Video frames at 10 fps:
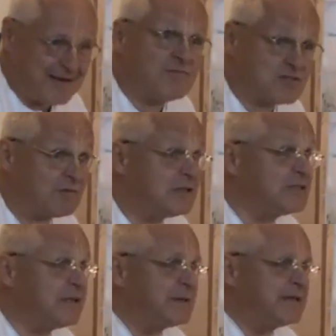he was a real
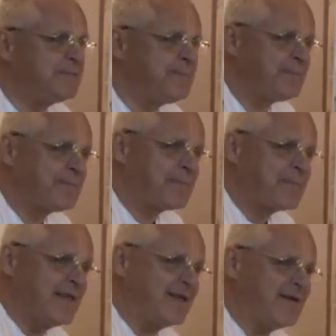demon,
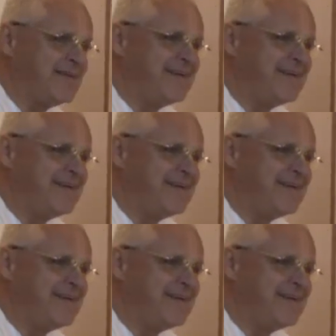you know.